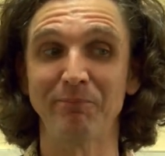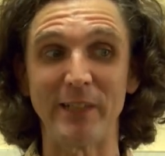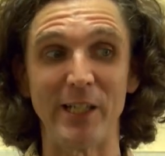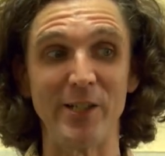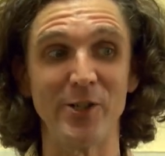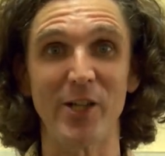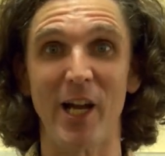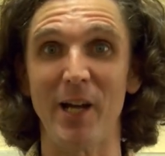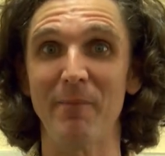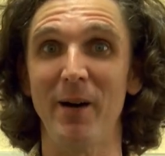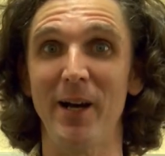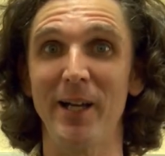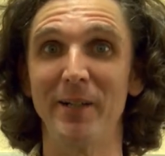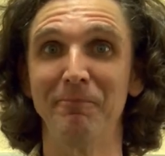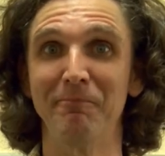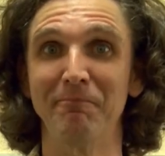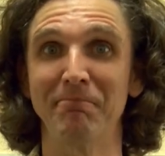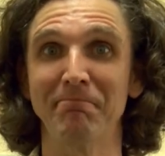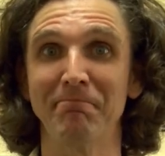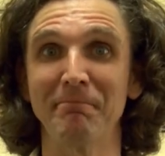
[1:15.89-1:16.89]
in Chiang Mai.
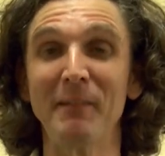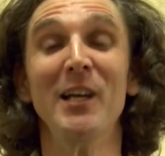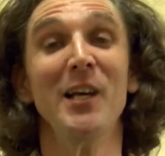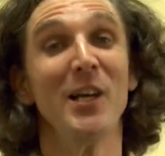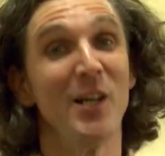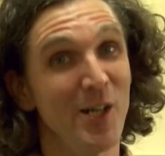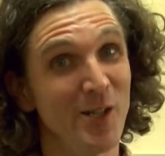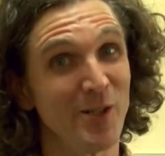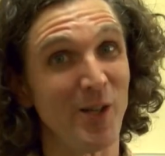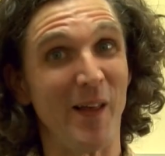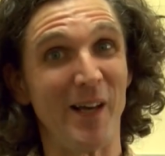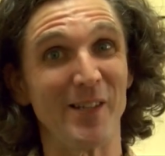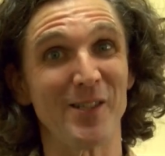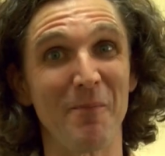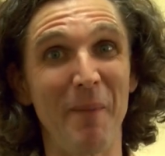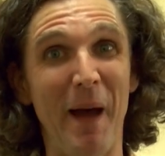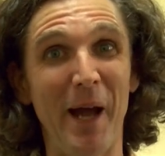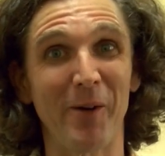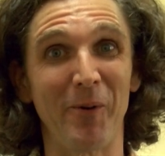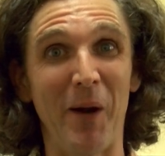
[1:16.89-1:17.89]
So that's
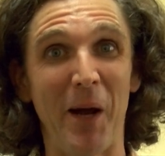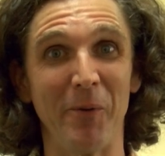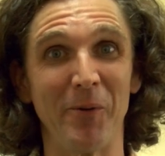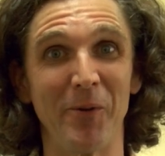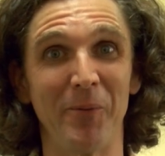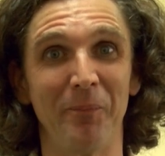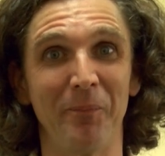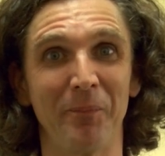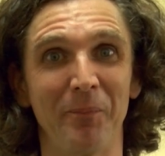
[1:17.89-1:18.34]
the background.